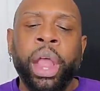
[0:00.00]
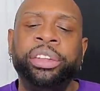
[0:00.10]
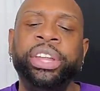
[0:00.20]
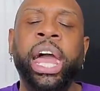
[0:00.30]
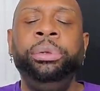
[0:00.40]

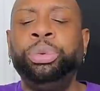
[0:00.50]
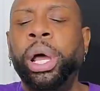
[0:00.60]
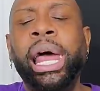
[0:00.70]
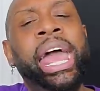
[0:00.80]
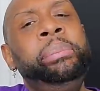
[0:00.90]
Sam's
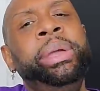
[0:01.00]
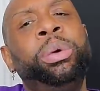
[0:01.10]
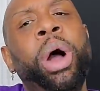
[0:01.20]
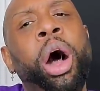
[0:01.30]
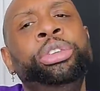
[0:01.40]
brother had me
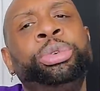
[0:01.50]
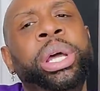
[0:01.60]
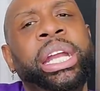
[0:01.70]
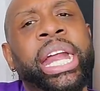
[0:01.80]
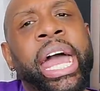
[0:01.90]
a
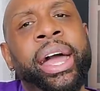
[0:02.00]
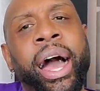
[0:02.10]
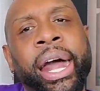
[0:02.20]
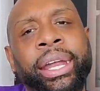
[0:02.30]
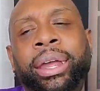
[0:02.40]
rosary today,
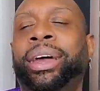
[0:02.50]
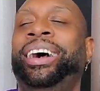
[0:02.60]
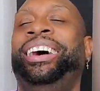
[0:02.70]
honey.